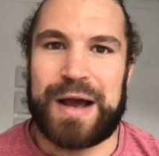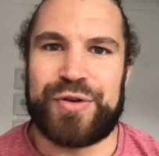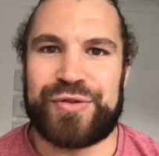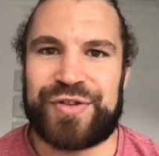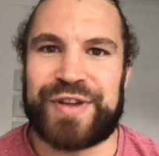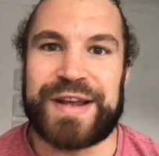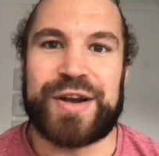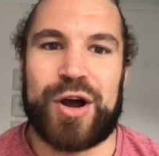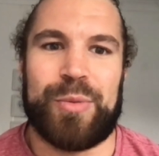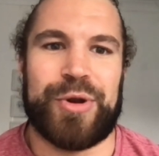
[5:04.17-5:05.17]
you to stay
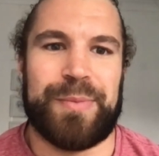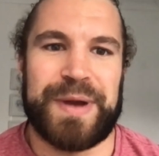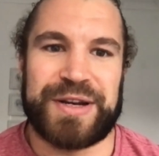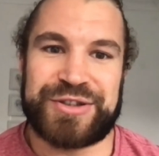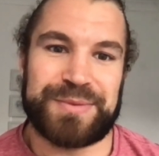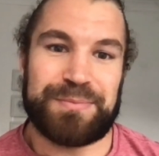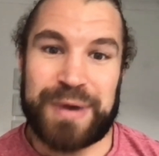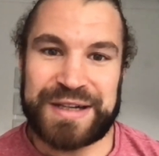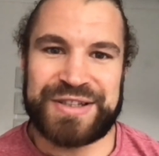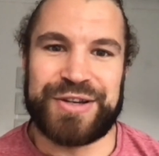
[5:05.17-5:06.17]
calm on the pitch.
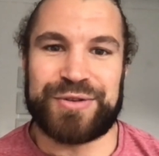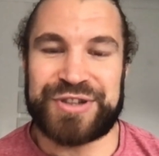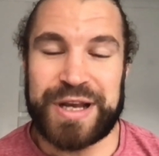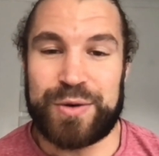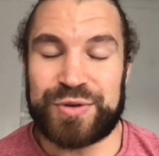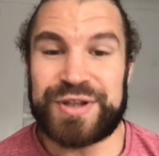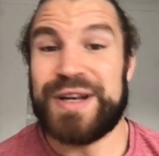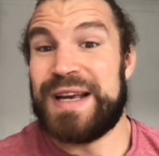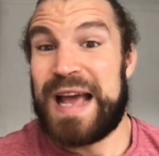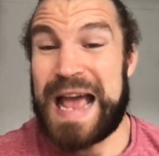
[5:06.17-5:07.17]
Practicing your skills
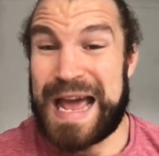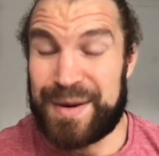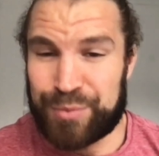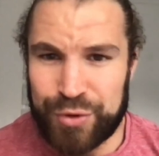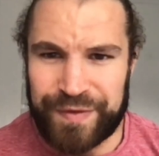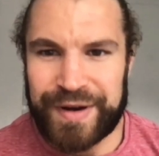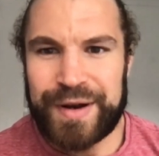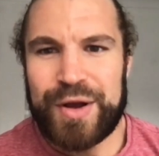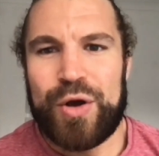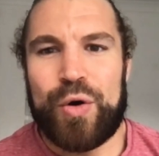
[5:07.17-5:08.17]
and
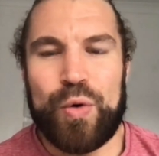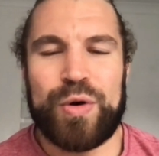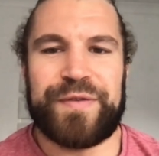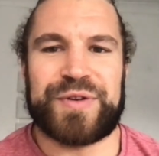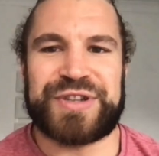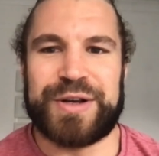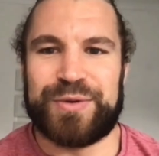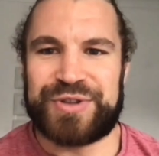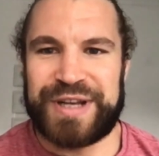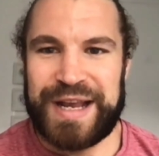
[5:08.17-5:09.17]
improving all of your
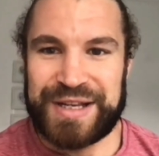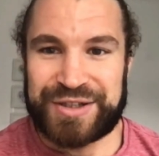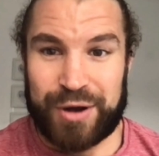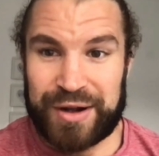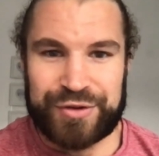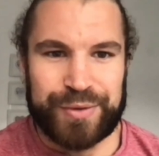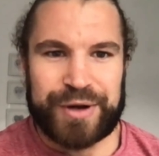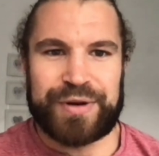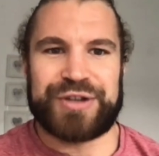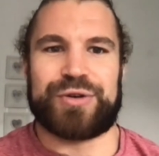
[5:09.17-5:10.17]
skills is going to
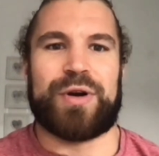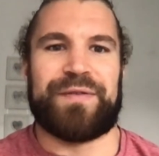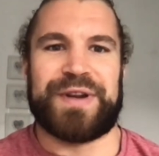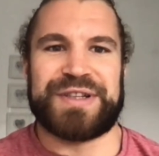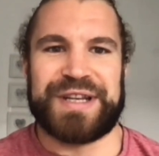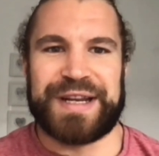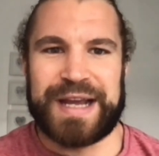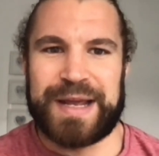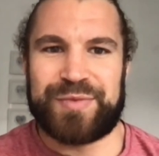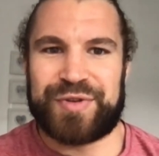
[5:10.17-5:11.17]
increase your confidence in
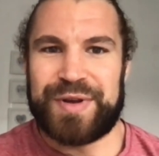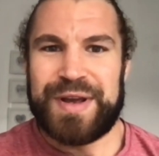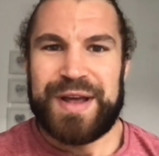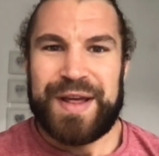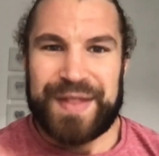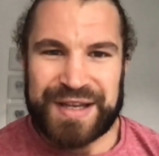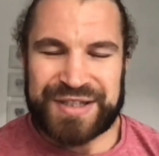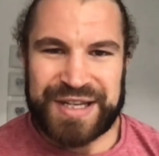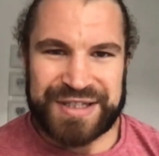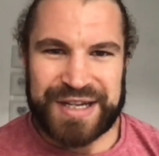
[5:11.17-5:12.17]
games.
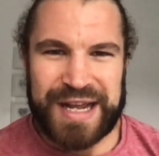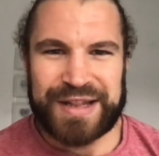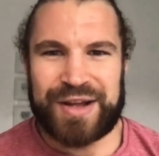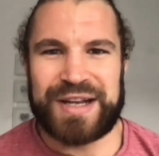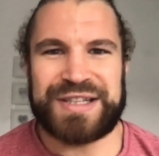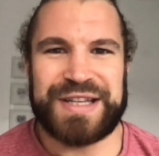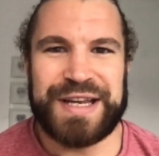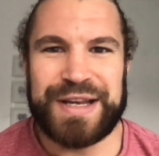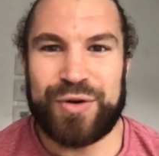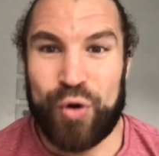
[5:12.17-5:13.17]
This disconnect that I
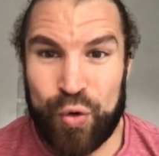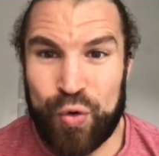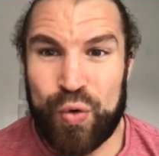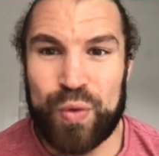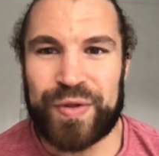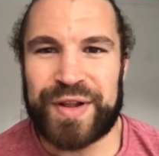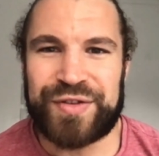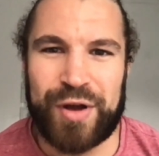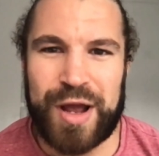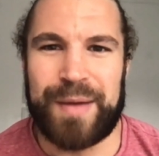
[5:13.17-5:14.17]
see all the
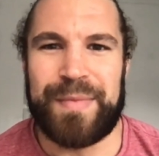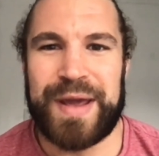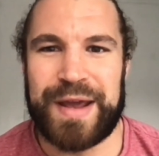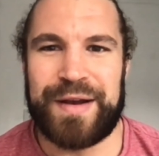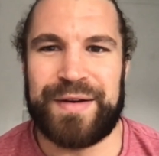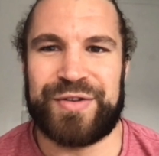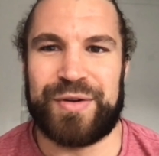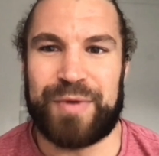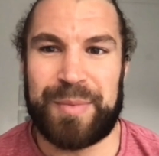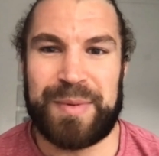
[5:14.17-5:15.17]
time here is
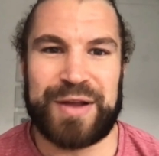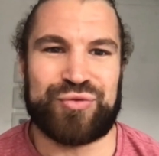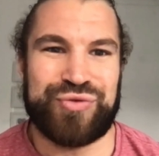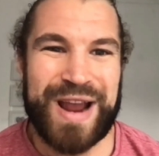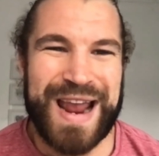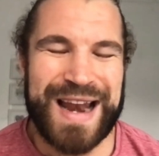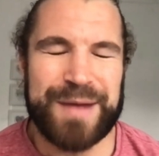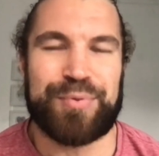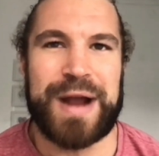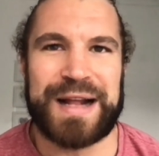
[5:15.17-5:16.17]
that rugby players
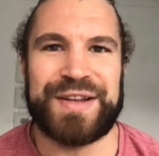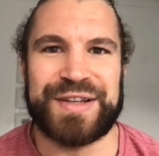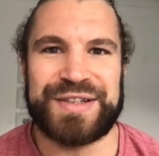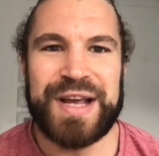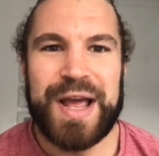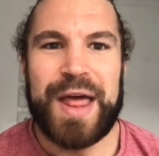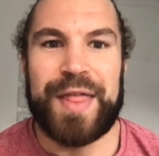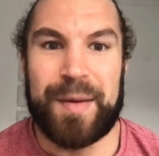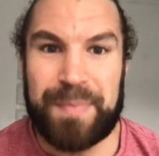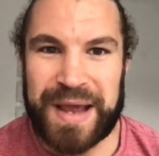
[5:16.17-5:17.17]
rarely practice
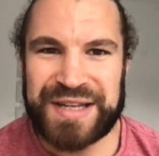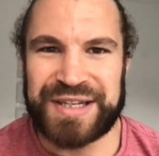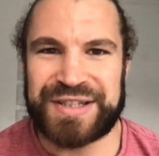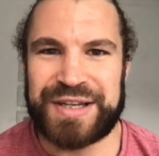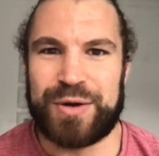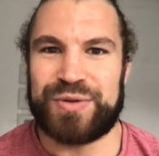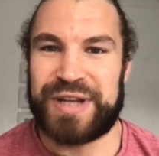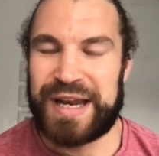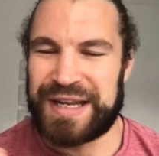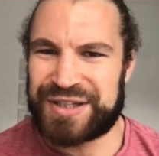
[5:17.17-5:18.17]
their basic
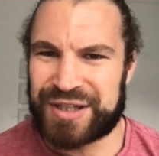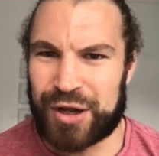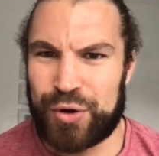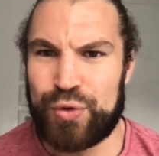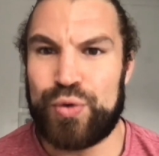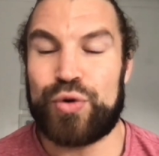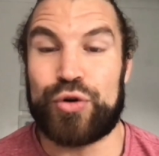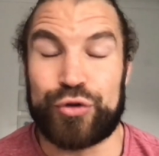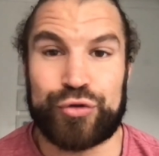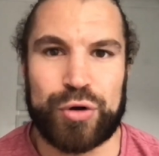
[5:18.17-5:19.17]
skills in a slow,
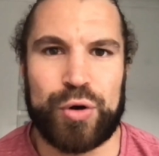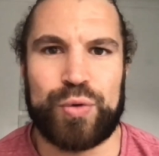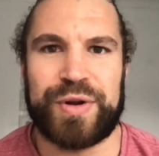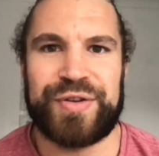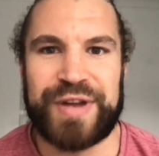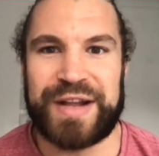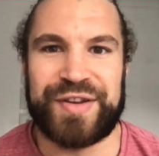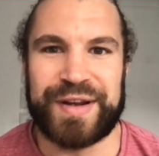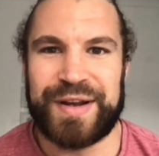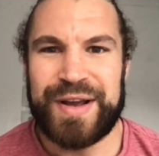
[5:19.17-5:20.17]
controlled
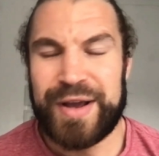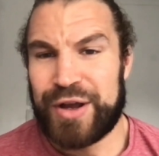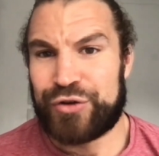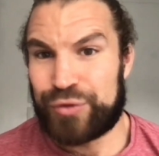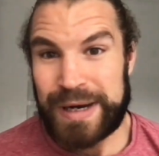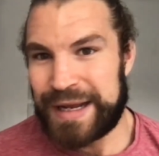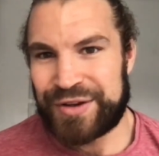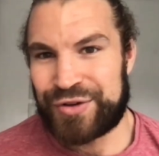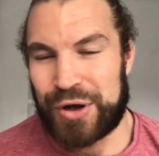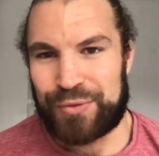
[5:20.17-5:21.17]
setting. Drilling
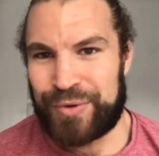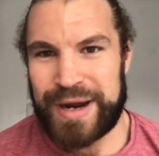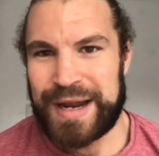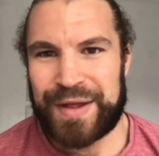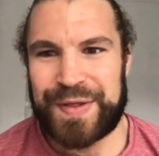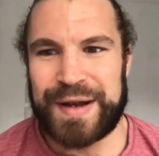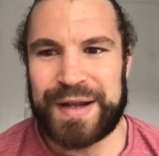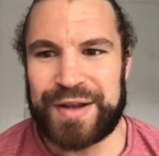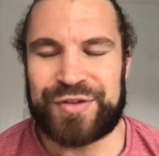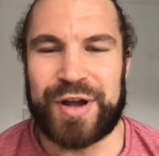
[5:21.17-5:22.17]
is not really a
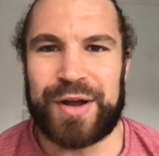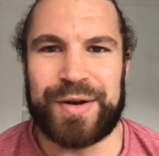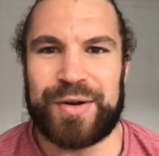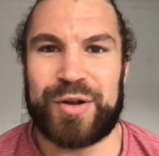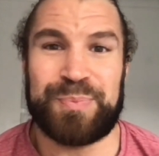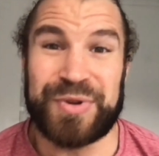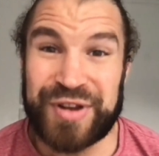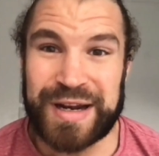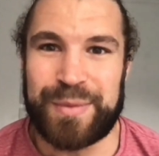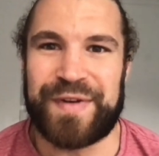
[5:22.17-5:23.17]
thing that is done,
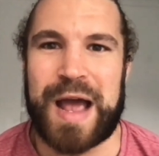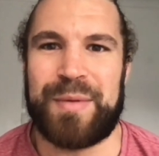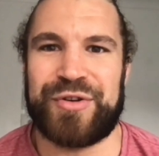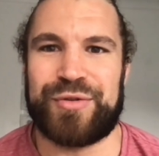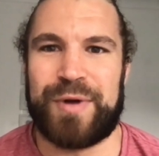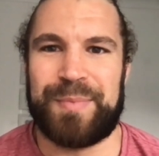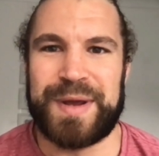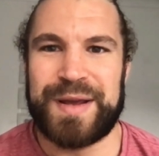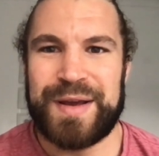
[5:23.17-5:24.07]
particularly with amateur rugby.